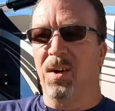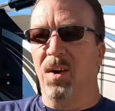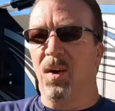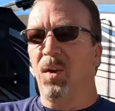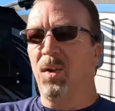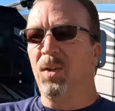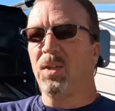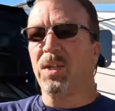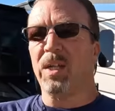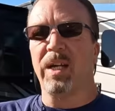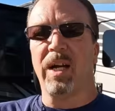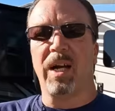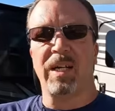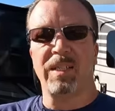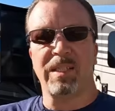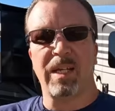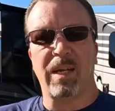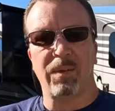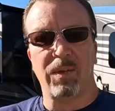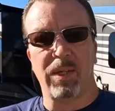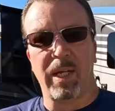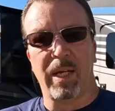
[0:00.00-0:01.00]
all the guys
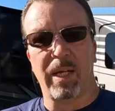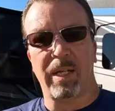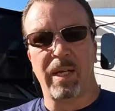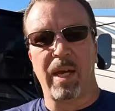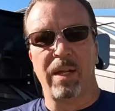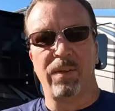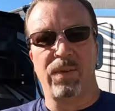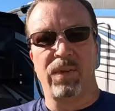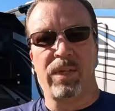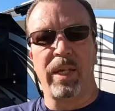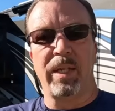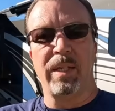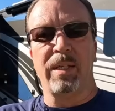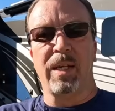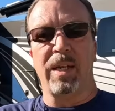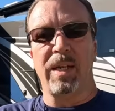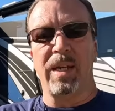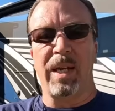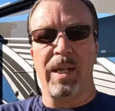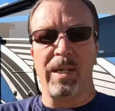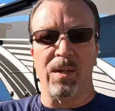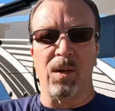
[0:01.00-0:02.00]
out there that think that
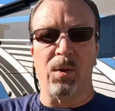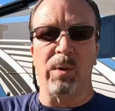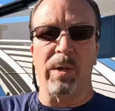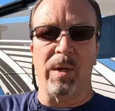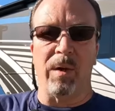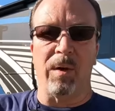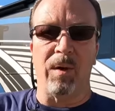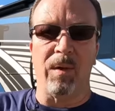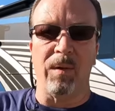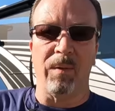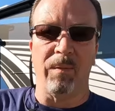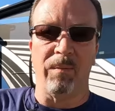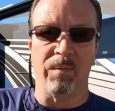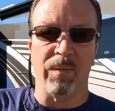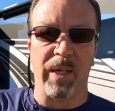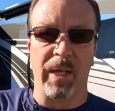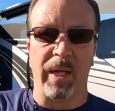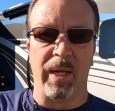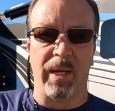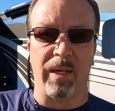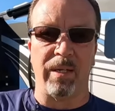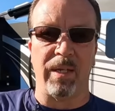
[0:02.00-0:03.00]
they know it all,
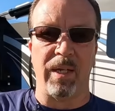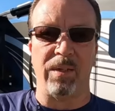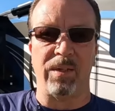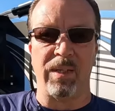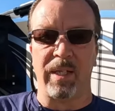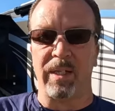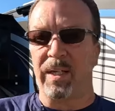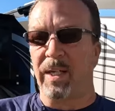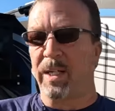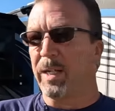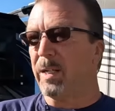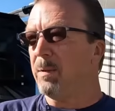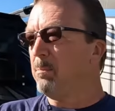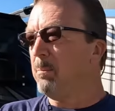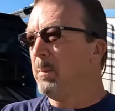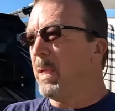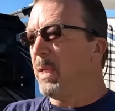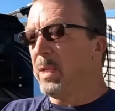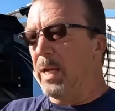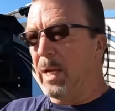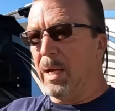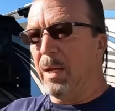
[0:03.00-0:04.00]
and they think they can
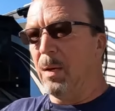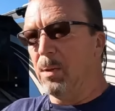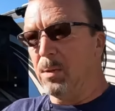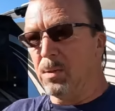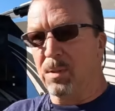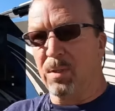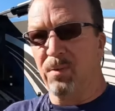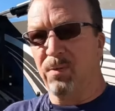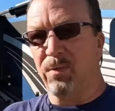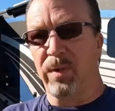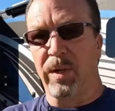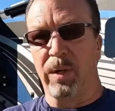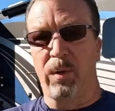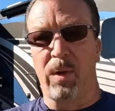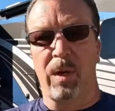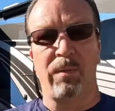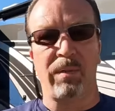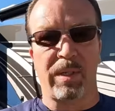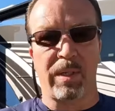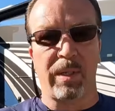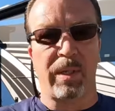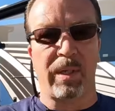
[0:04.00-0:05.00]
build a house and figure
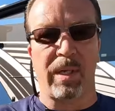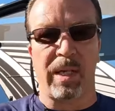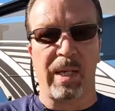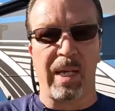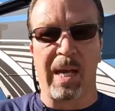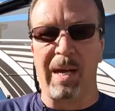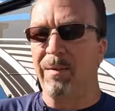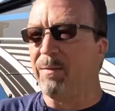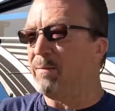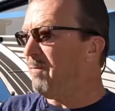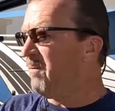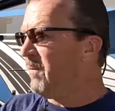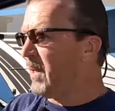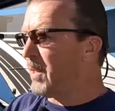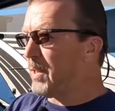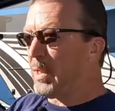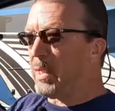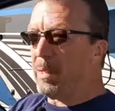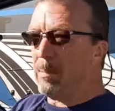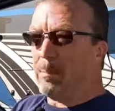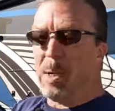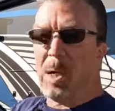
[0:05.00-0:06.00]
everything and have fish
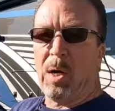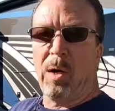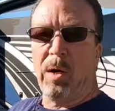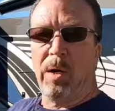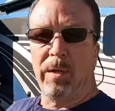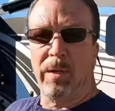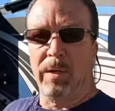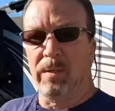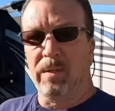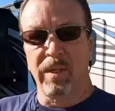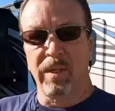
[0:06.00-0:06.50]
in the pond. And